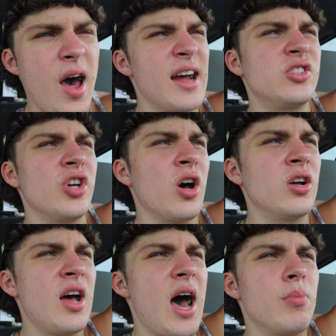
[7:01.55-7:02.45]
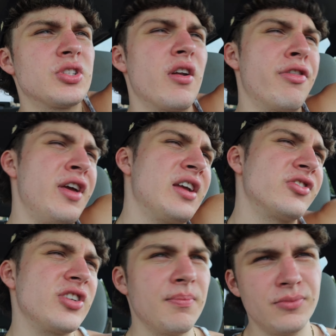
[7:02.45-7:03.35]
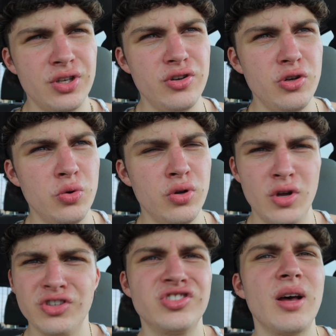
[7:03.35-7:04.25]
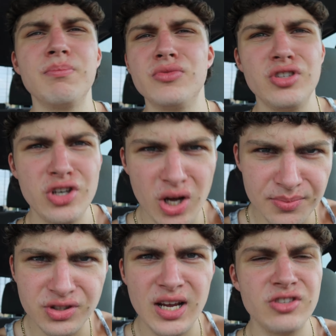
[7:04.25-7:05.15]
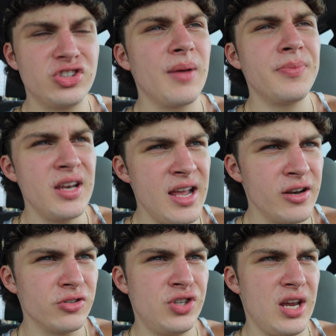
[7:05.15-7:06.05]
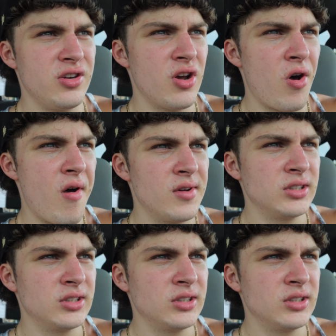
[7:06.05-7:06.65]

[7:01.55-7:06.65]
All right, y'all, I'm just gonna think of something to do. Something, you know what I'm saying? Something to entertain y'all.